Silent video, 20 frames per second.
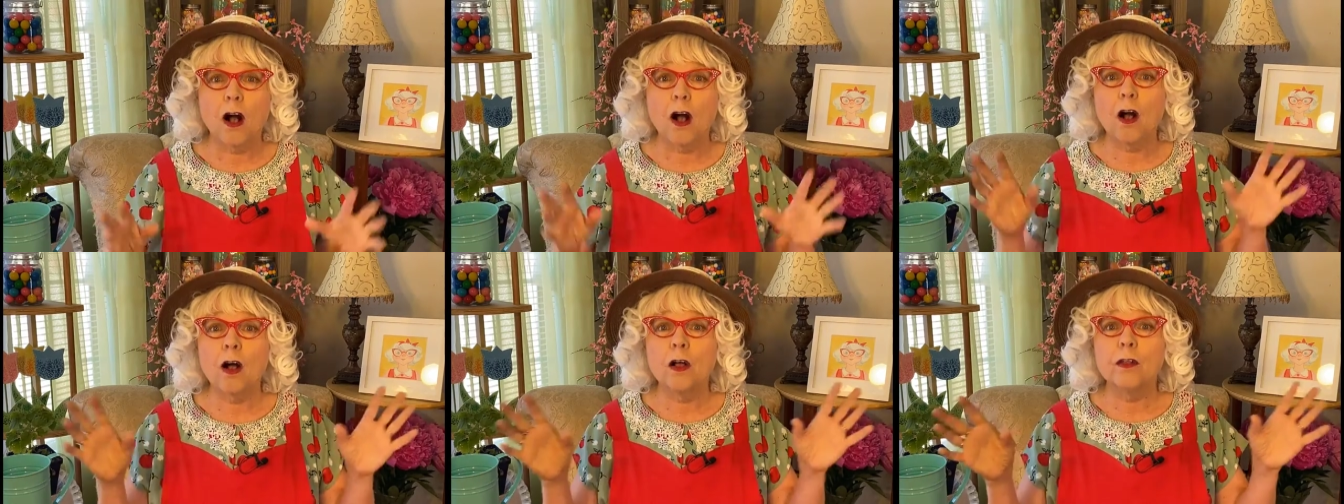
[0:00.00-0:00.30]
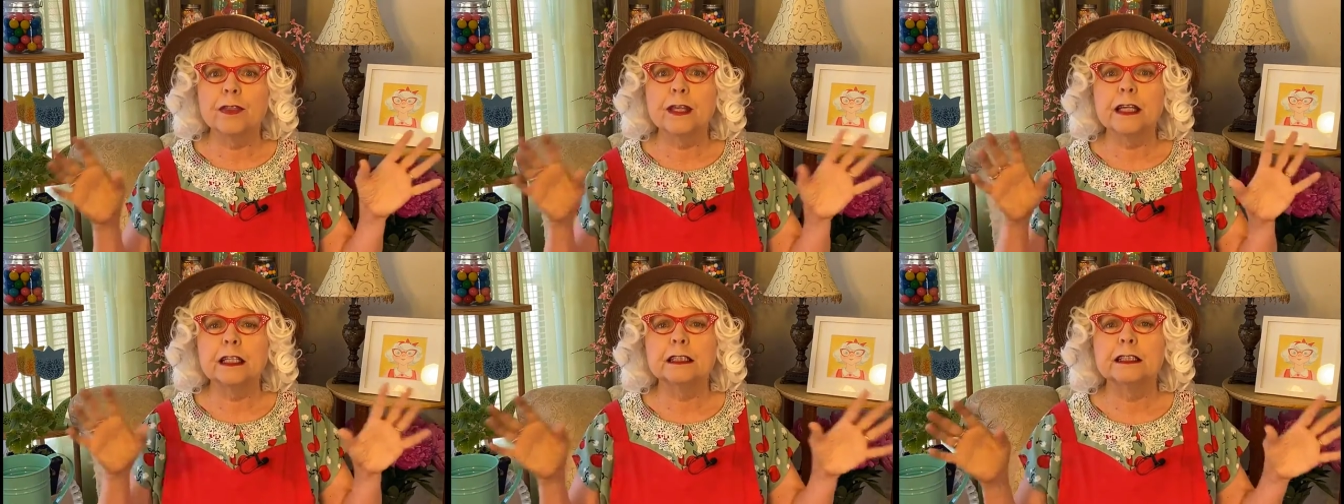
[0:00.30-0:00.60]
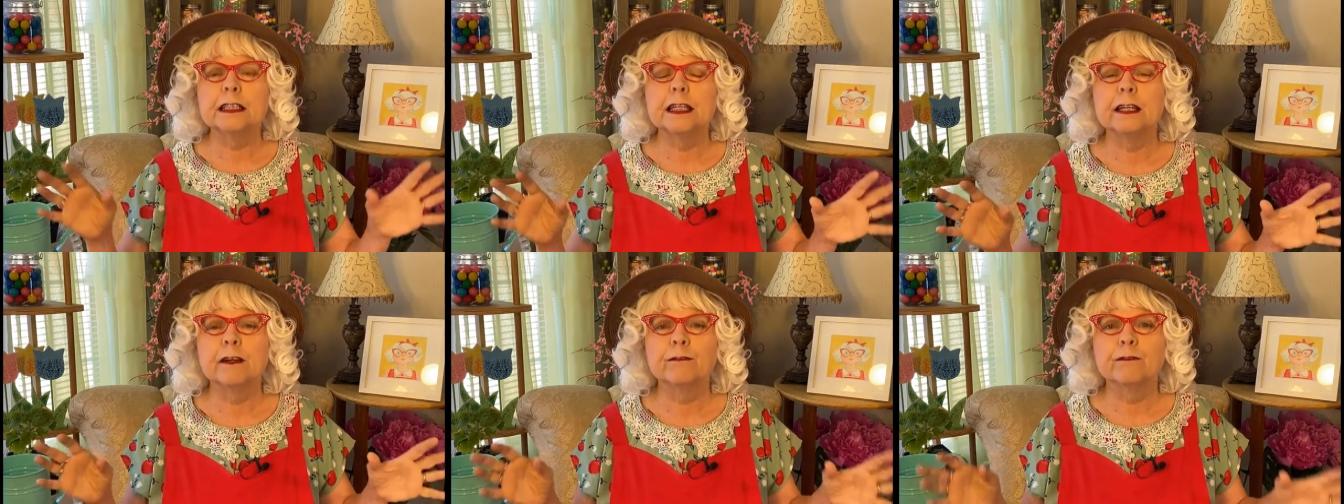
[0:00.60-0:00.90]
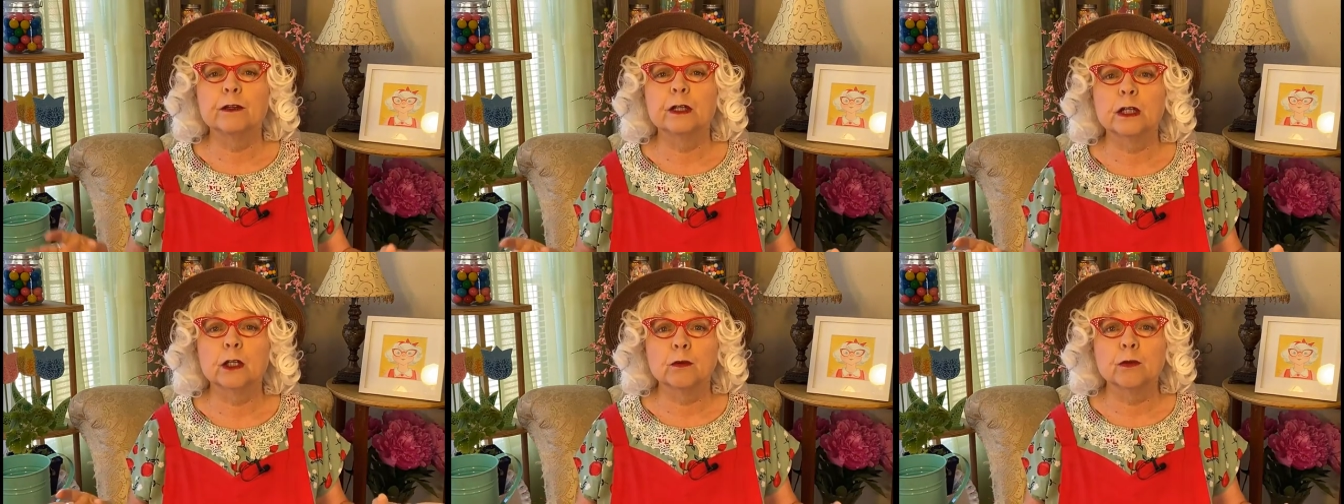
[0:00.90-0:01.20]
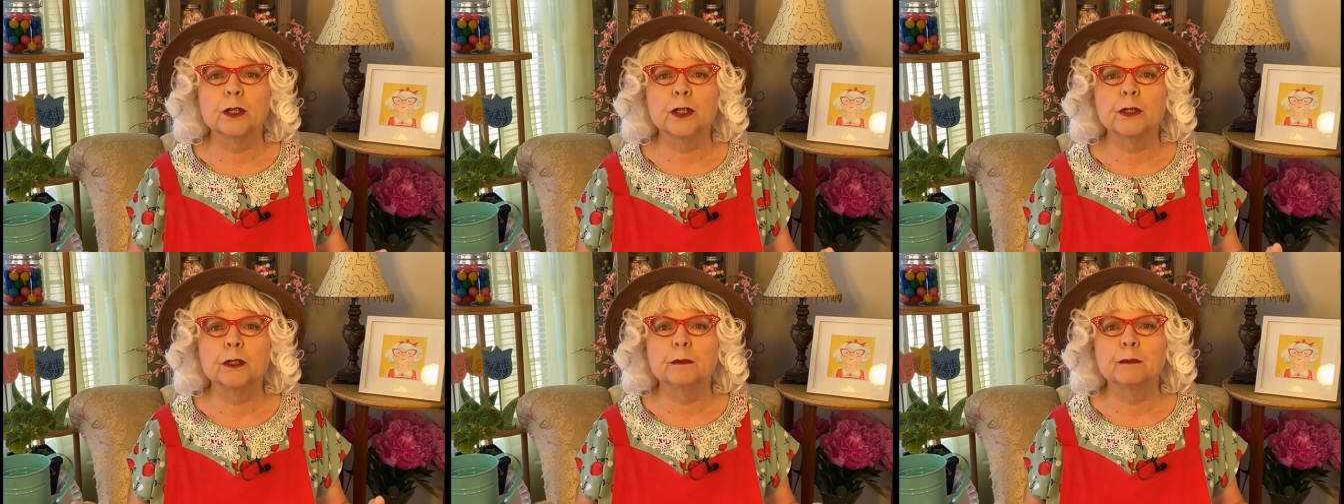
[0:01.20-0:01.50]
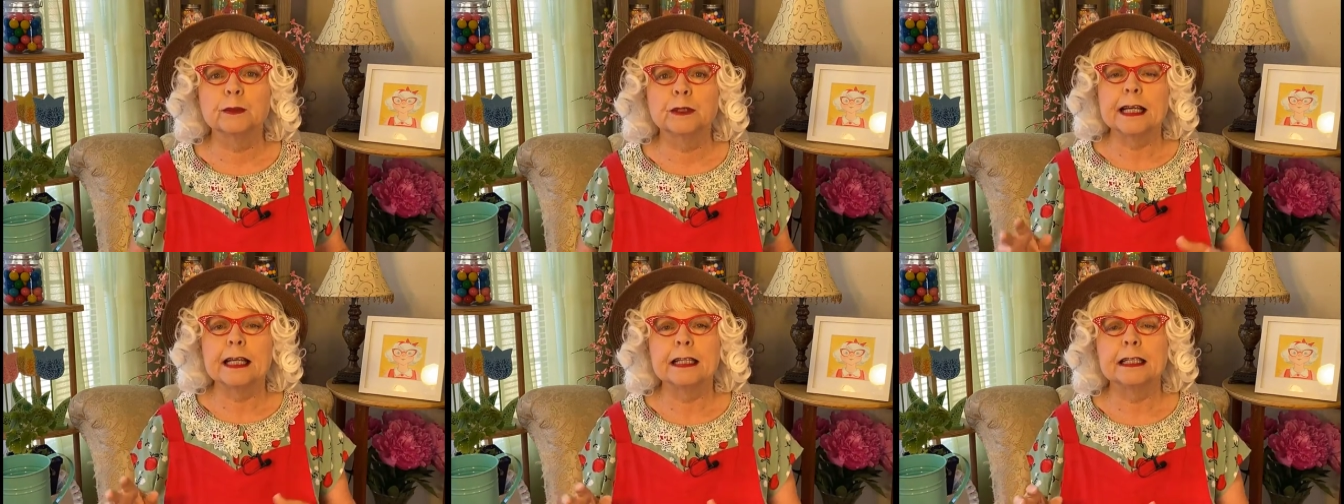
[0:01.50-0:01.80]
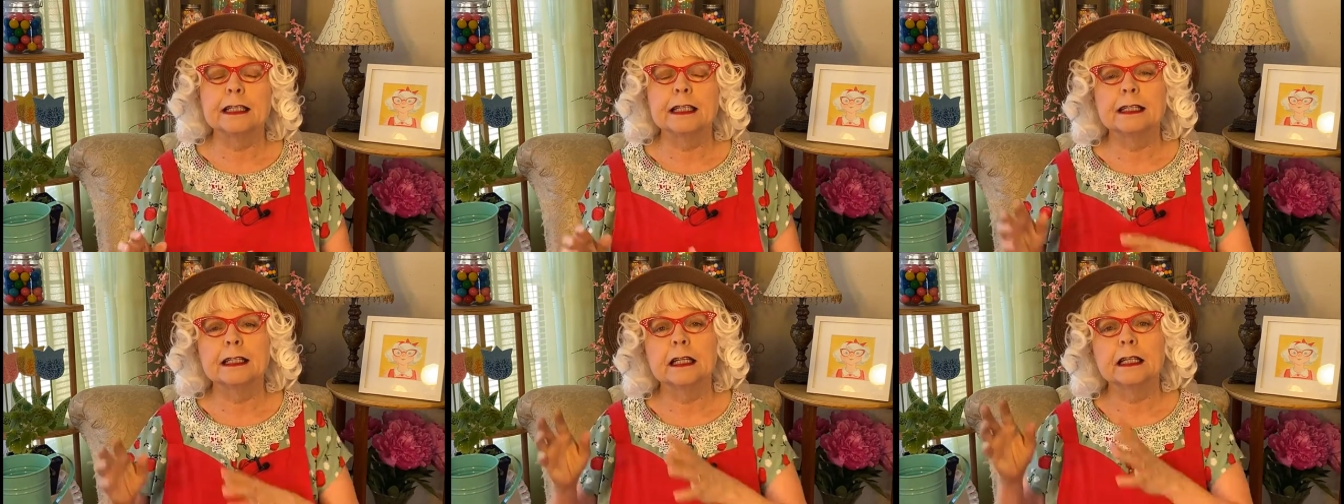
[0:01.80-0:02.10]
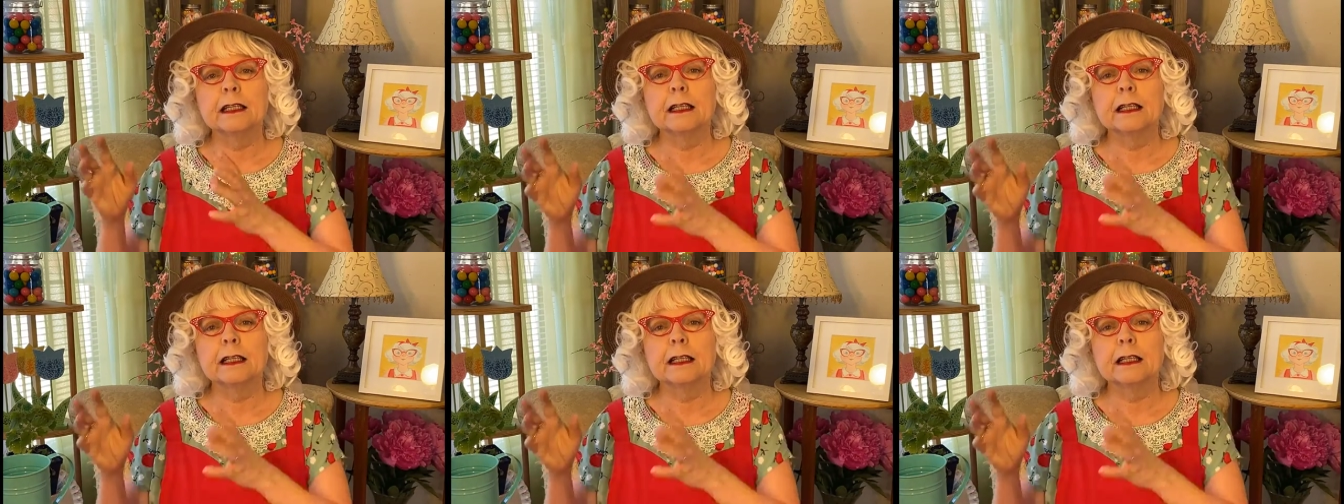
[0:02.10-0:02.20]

All these different groups tended to